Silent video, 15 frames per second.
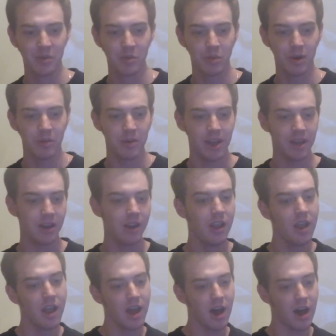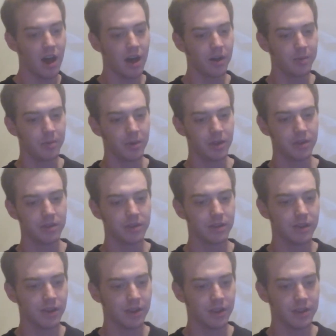pretty bad. But
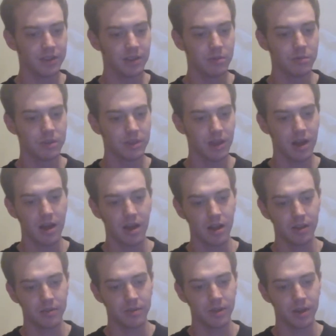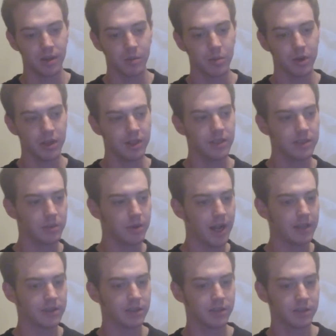it seems like a pretty easy
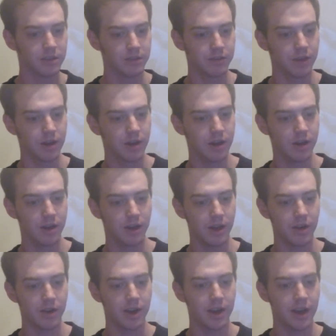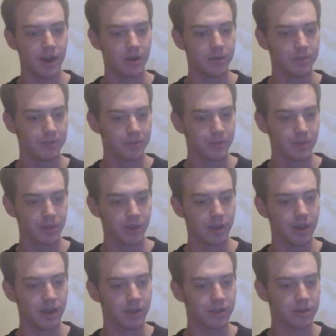process so far. Right now,
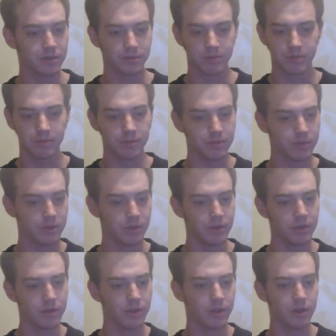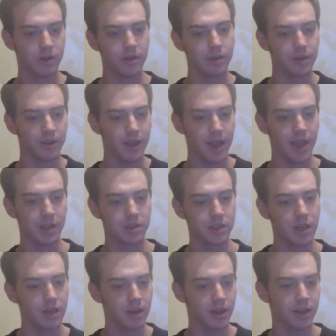it's doing the
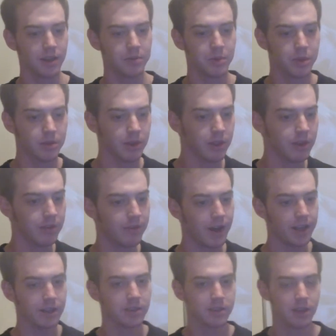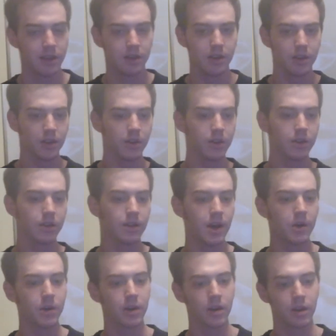handshake, I guess, between the device and the
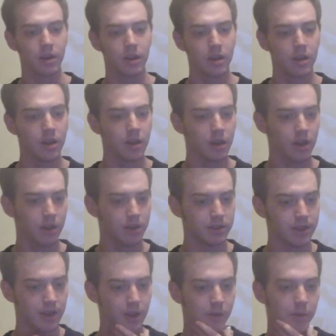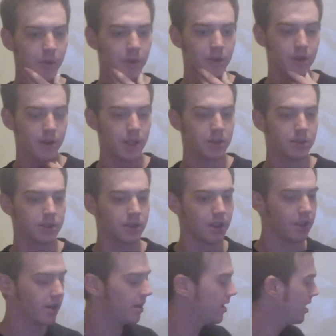network, and setting up all the credentials
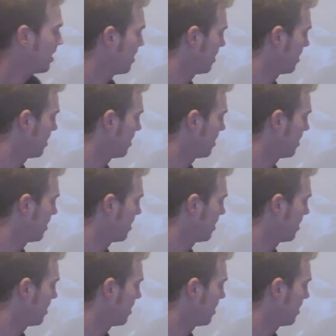on there.